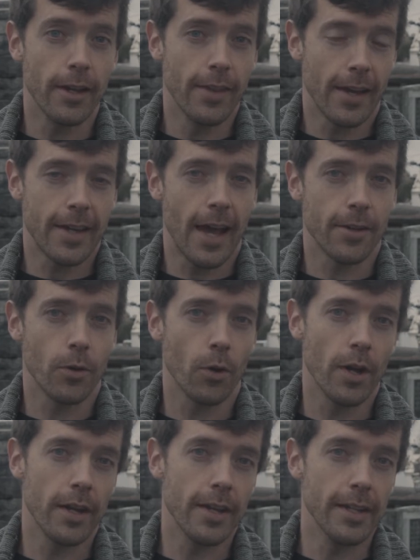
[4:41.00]
in that
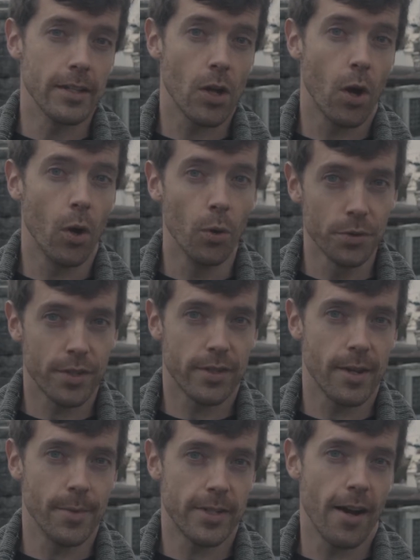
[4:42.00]
category is Holt
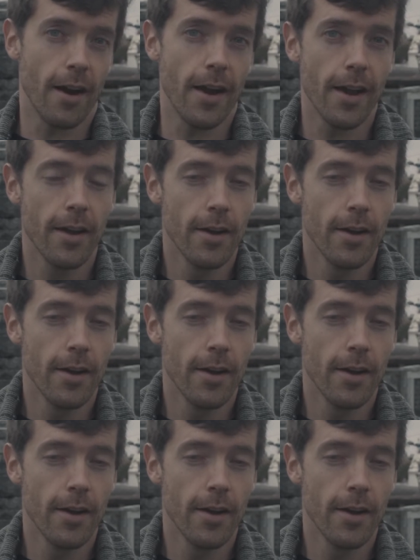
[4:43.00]
Cemetery.